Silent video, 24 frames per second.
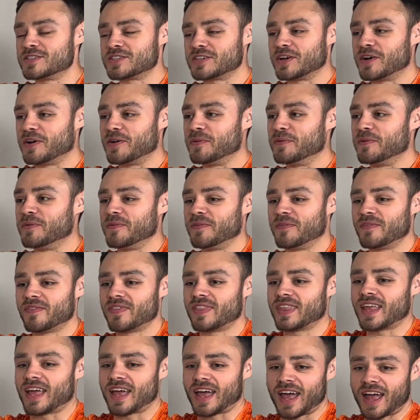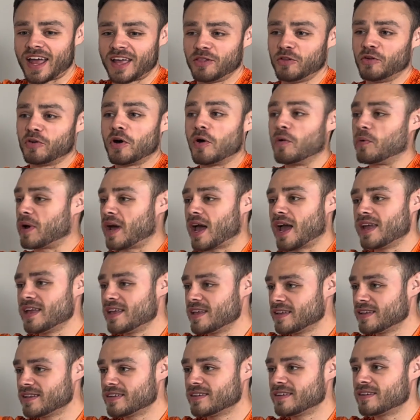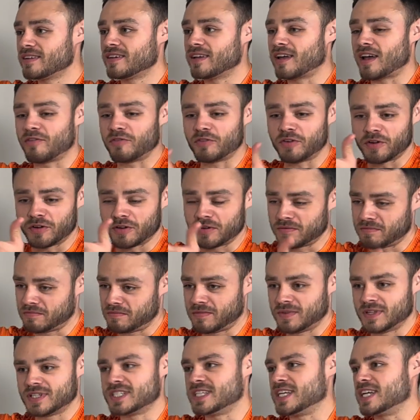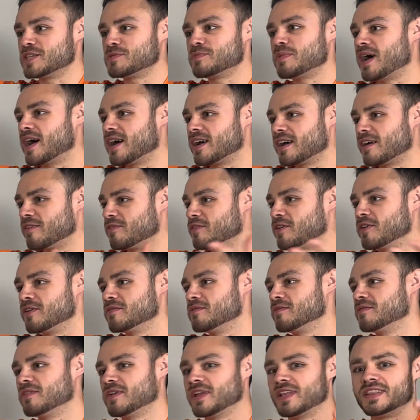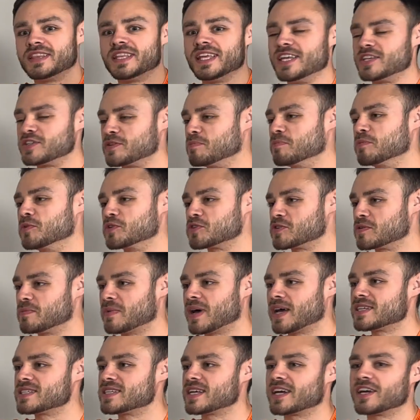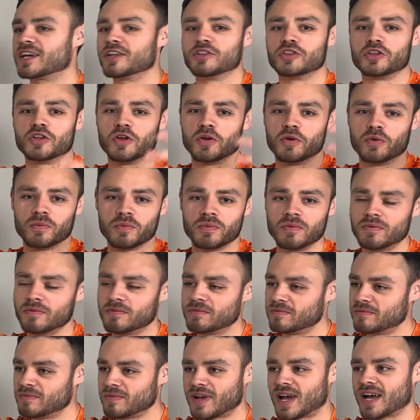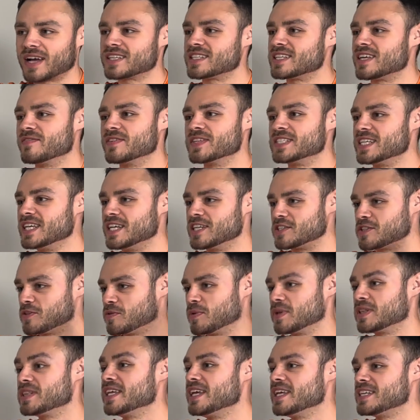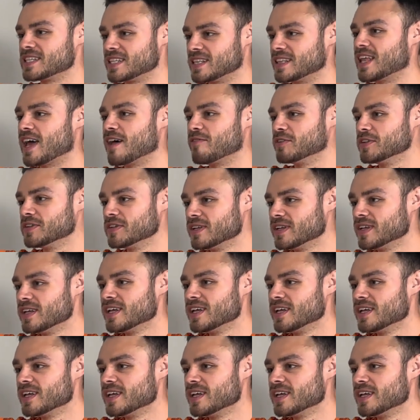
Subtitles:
So I look okay. I've got a six pack. I've got a decent muscle mass. I can do activities to a decent level,